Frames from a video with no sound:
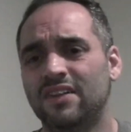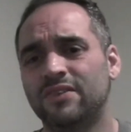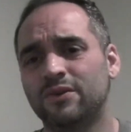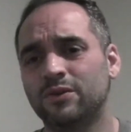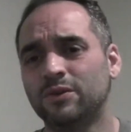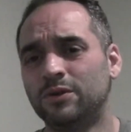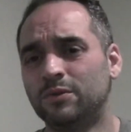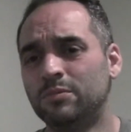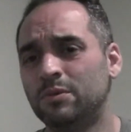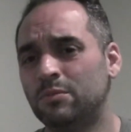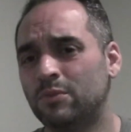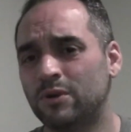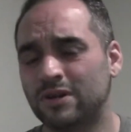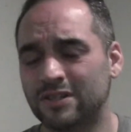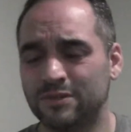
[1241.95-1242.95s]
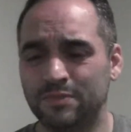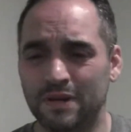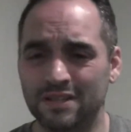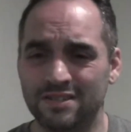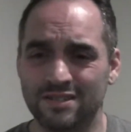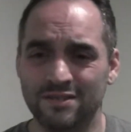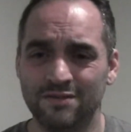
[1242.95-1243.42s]
They're a little bit more
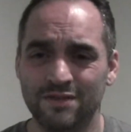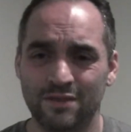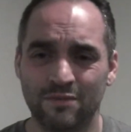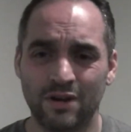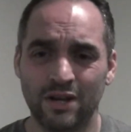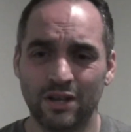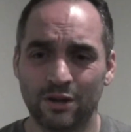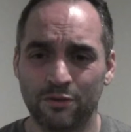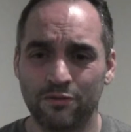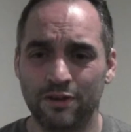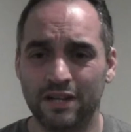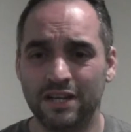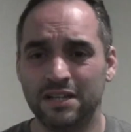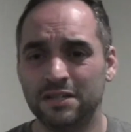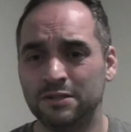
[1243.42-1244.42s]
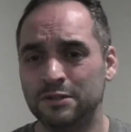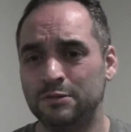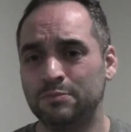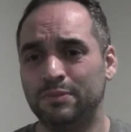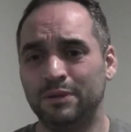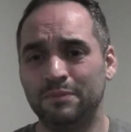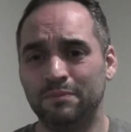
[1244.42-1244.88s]
expensive than regular fittings,
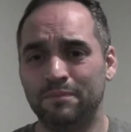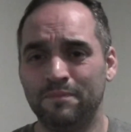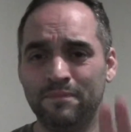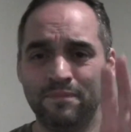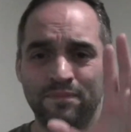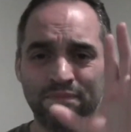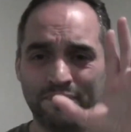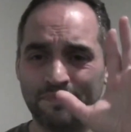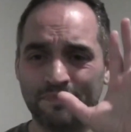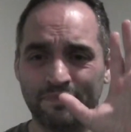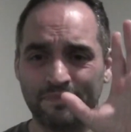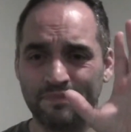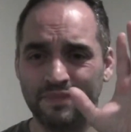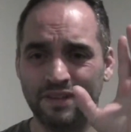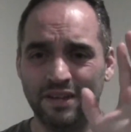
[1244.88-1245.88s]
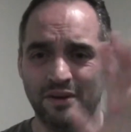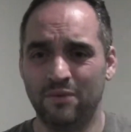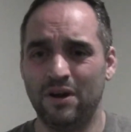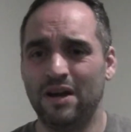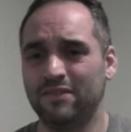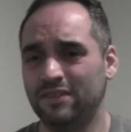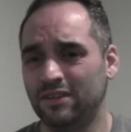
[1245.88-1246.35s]
but you
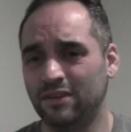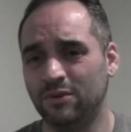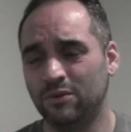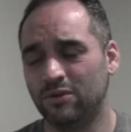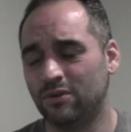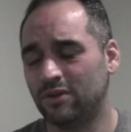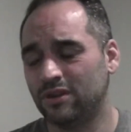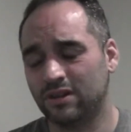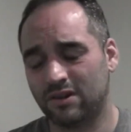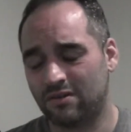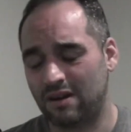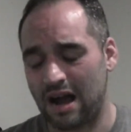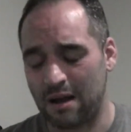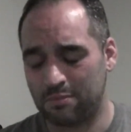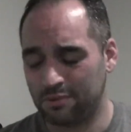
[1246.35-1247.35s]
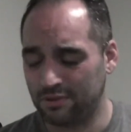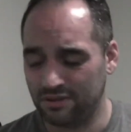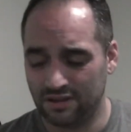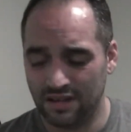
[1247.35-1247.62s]
don't have to deal with all the crap.